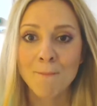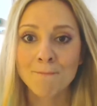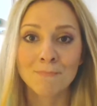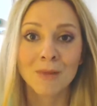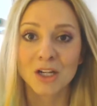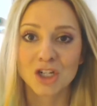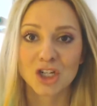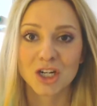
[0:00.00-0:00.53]

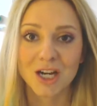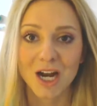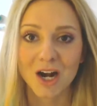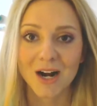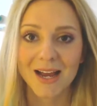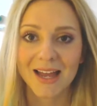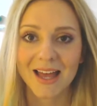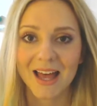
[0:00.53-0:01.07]
much hair
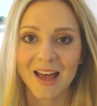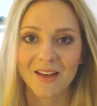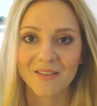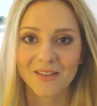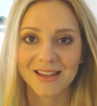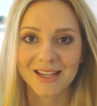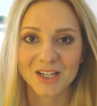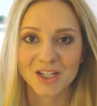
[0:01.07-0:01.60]
I
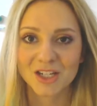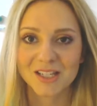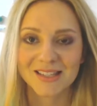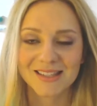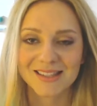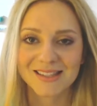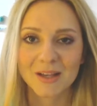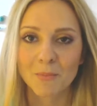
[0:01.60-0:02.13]
have, and
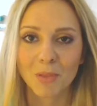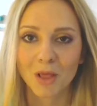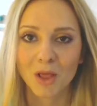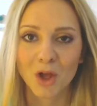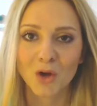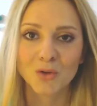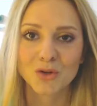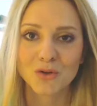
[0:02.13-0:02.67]
the
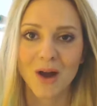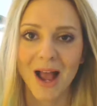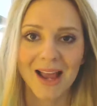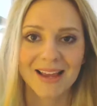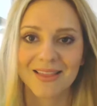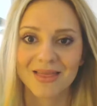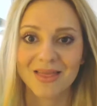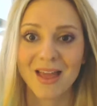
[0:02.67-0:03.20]
blow
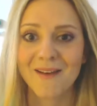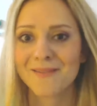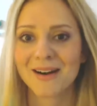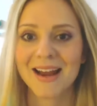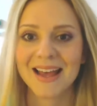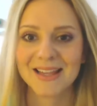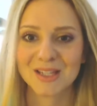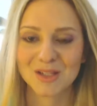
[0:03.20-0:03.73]
drying never
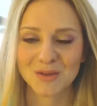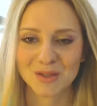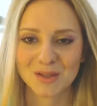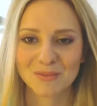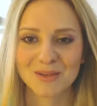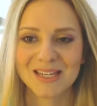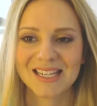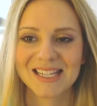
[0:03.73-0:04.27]
ends
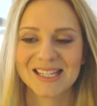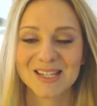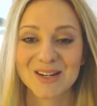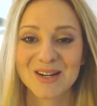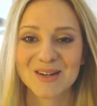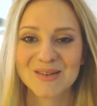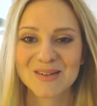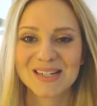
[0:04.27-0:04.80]
with me. So
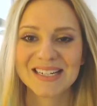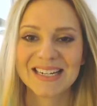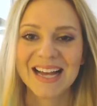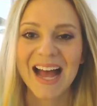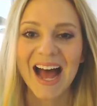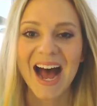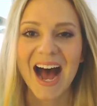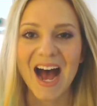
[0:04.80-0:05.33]

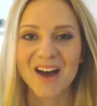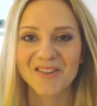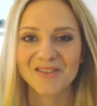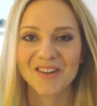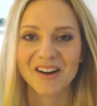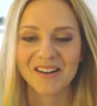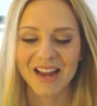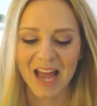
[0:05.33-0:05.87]

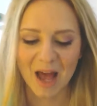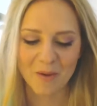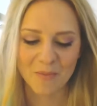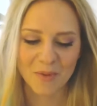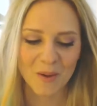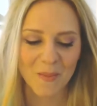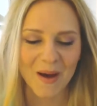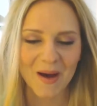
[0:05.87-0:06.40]
I'm very
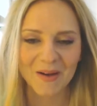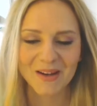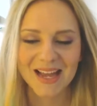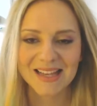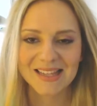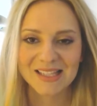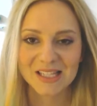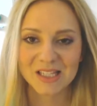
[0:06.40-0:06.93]
happy about
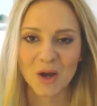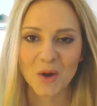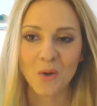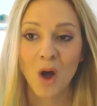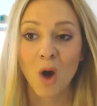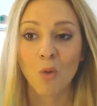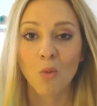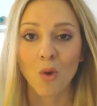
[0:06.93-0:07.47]
that.
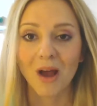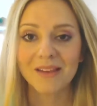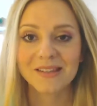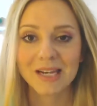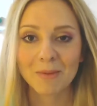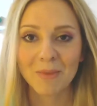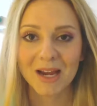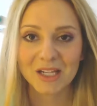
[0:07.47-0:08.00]
So what
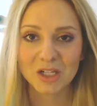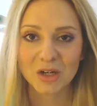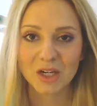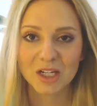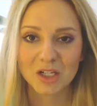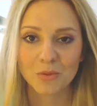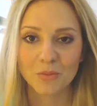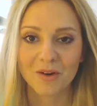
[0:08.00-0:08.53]
am I
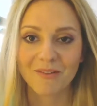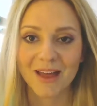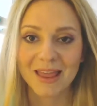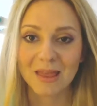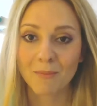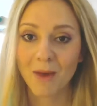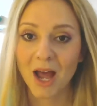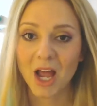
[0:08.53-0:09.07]
doing to
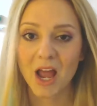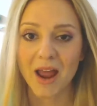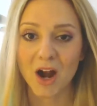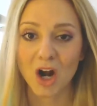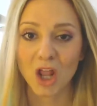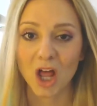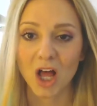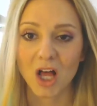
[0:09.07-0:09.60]
prevent my
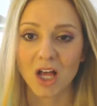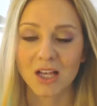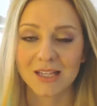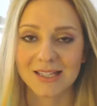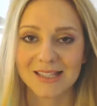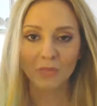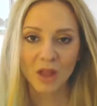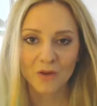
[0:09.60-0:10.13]
hair
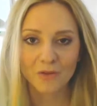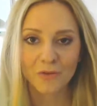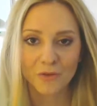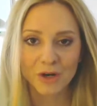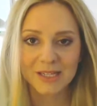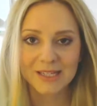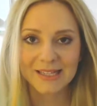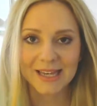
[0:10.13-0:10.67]
loss?
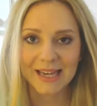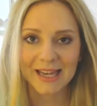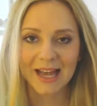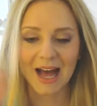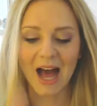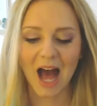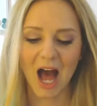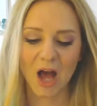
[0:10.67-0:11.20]
First
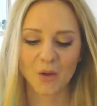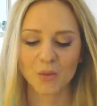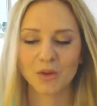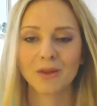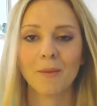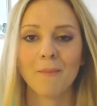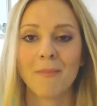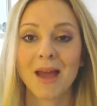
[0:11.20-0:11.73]
thing, I
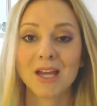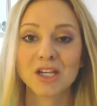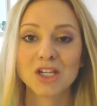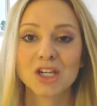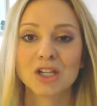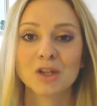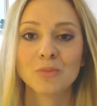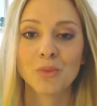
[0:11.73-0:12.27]
would
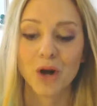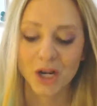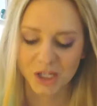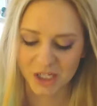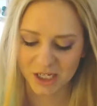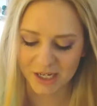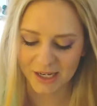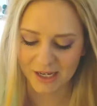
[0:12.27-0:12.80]
mention
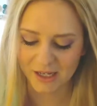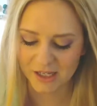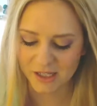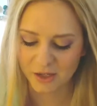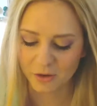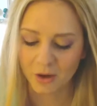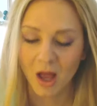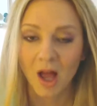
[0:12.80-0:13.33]
brushing.
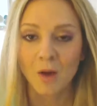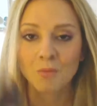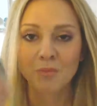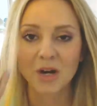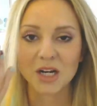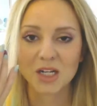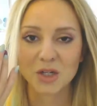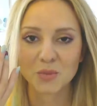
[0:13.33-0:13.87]
So
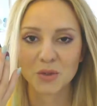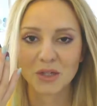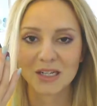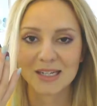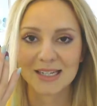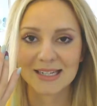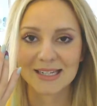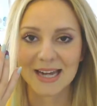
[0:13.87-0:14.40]
brush it with
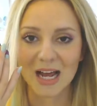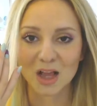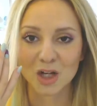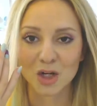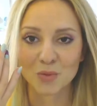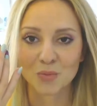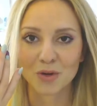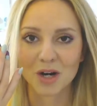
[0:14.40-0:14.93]
a
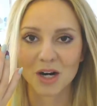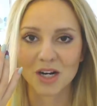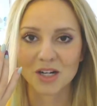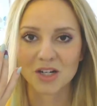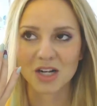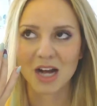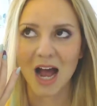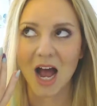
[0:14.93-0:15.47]
detangler
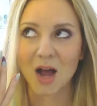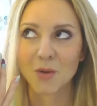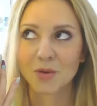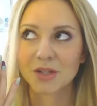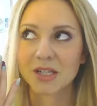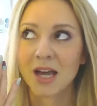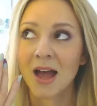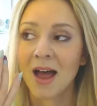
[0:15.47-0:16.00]
brush. I
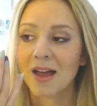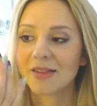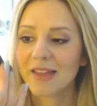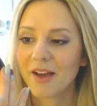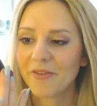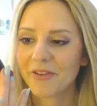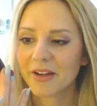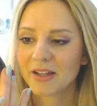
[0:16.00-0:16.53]
would
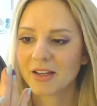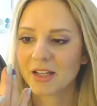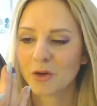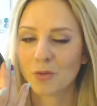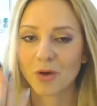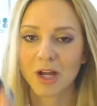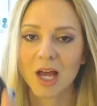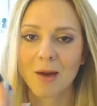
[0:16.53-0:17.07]

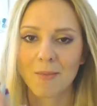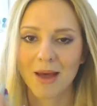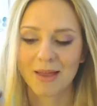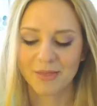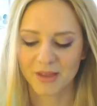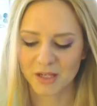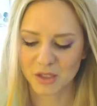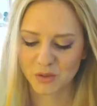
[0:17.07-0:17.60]
definitely
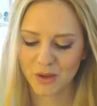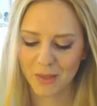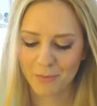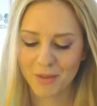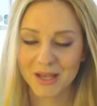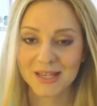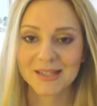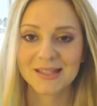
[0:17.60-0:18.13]
recommend this
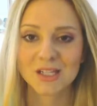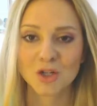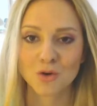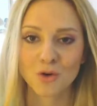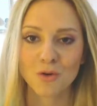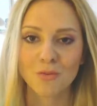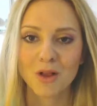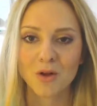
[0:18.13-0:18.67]
one because the
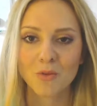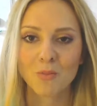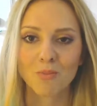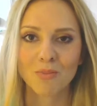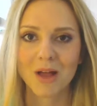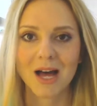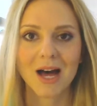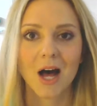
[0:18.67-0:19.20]
normal
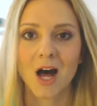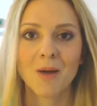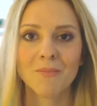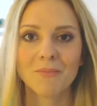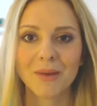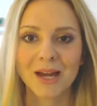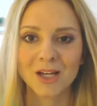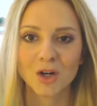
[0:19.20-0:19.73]

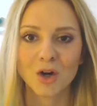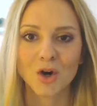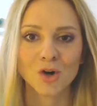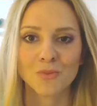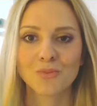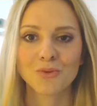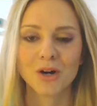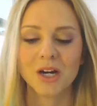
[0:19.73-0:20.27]
comb
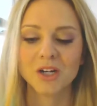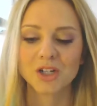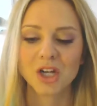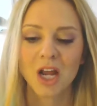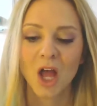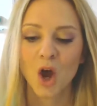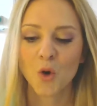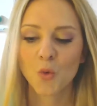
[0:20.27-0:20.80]
or
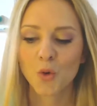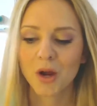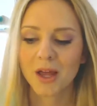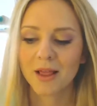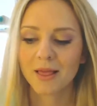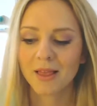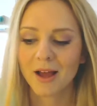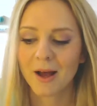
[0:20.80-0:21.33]
brush
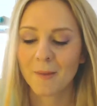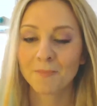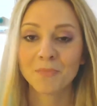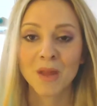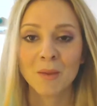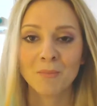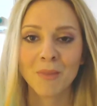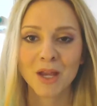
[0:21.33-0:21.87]
will
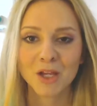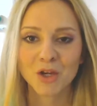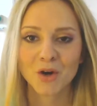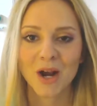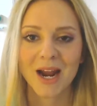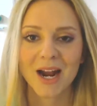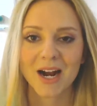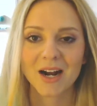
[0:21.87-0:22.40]
make
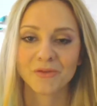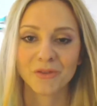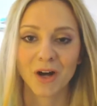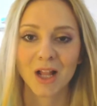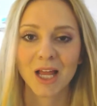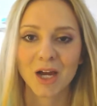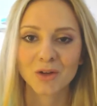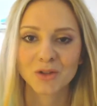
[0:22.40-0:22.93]
your hair
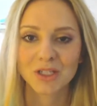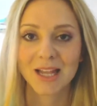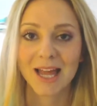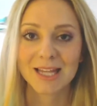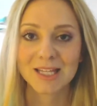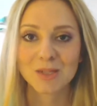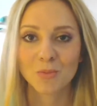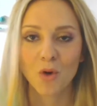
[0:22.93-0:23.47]
fall out a
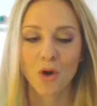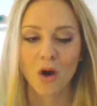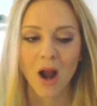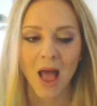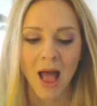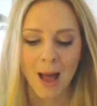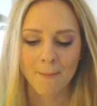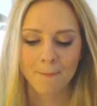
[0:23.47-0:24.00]
lot more,
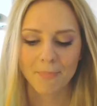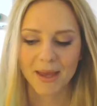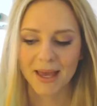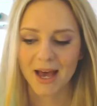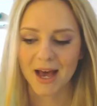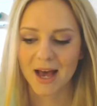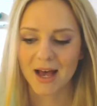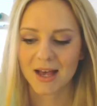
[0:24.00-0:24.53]

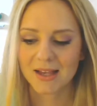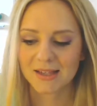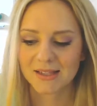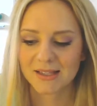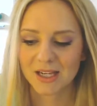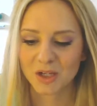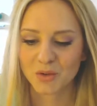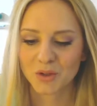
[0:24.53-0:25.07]

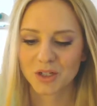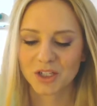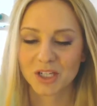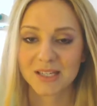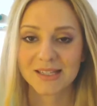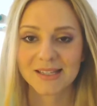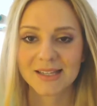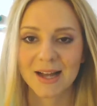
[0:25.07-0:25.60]
because it will
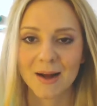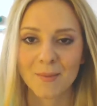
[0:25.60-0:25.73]
just